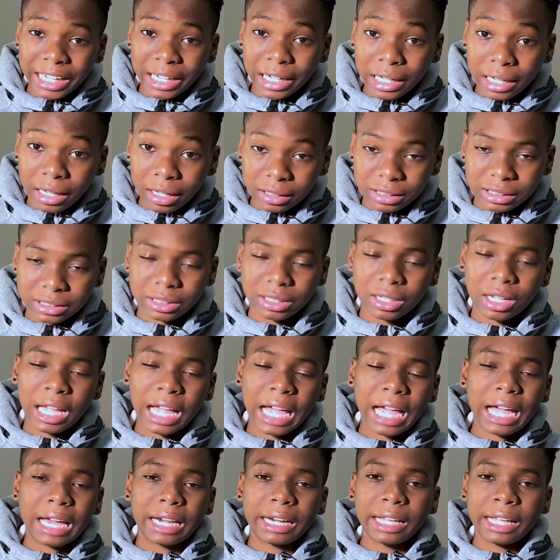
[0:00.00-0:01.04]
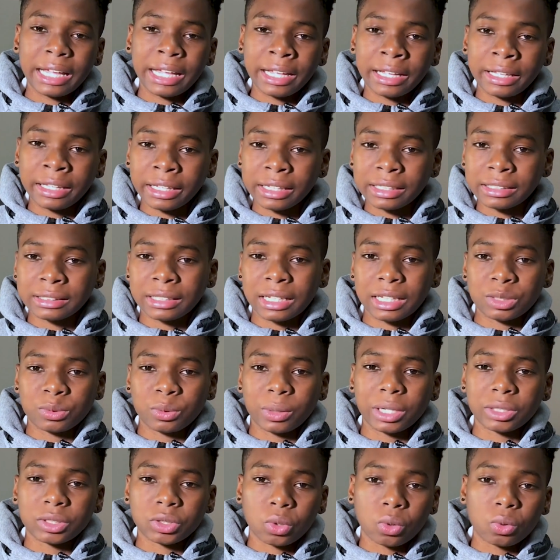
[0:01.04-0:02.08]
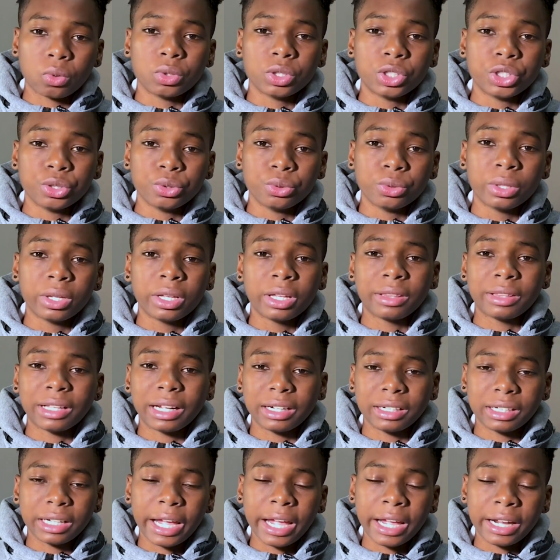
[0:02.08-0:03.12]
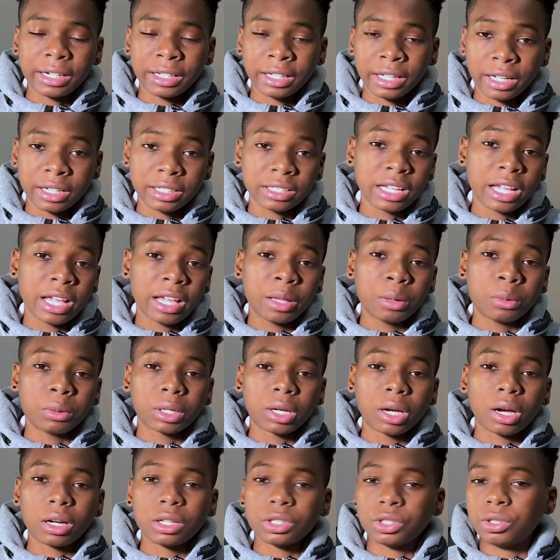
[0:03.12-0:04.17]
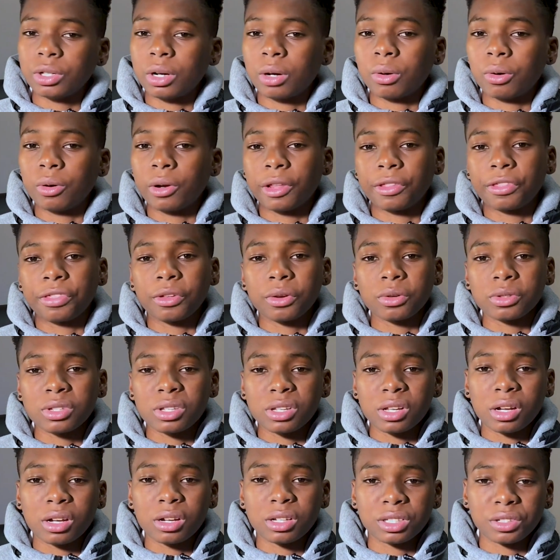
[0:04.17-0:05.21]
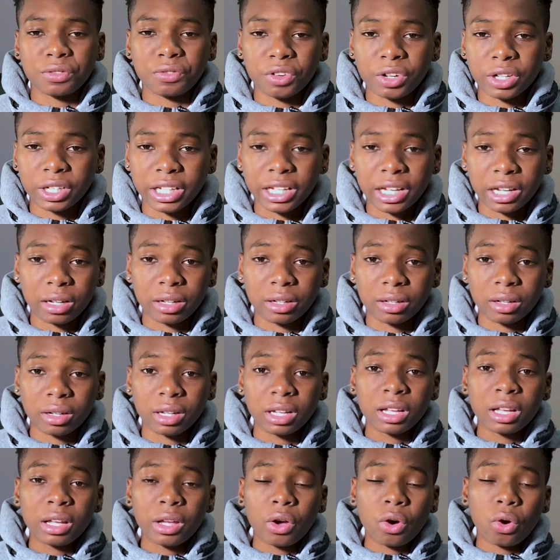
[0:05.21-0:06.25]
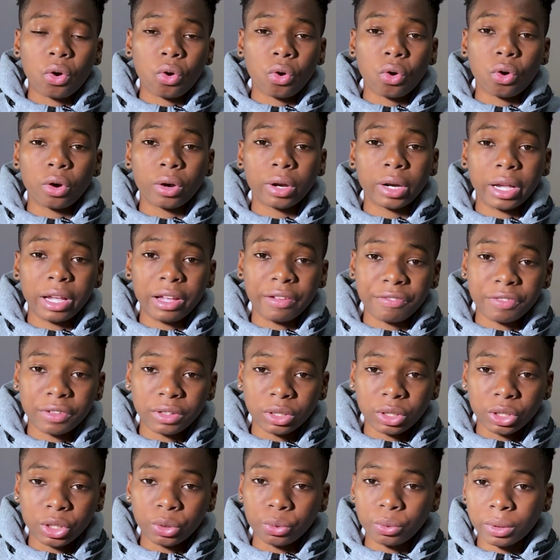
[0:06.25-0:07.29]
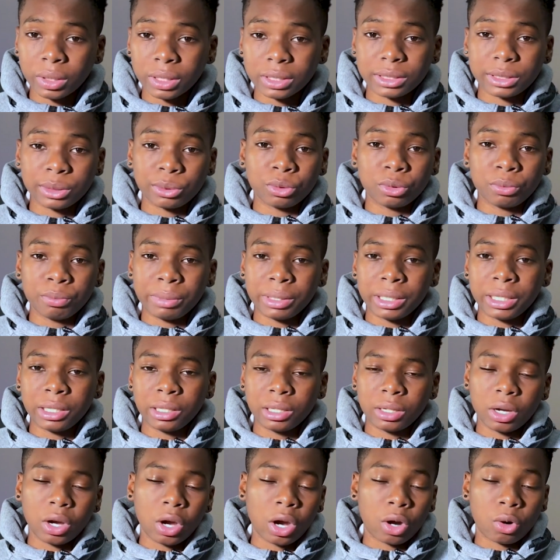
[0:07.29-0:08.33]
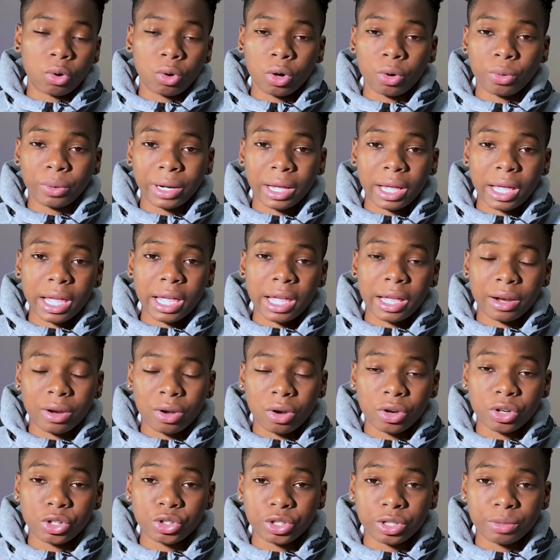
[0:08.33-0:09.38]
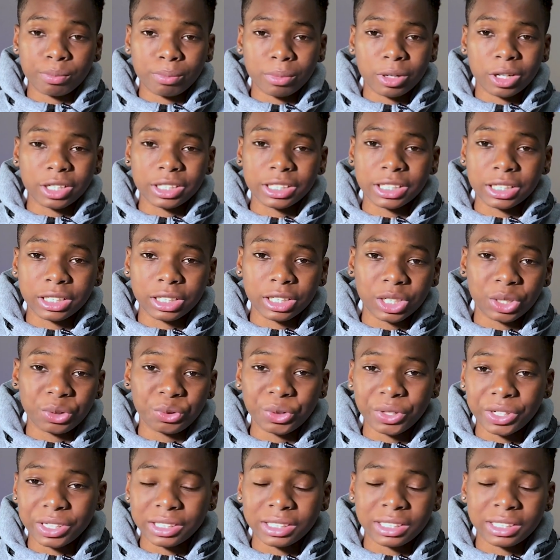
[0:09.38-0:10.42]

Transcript: got had 8 gigs that's why i told you that 8 gigs it will cost you around a thousand dollars if you're in canada or if in the us it will be around 800 bucks including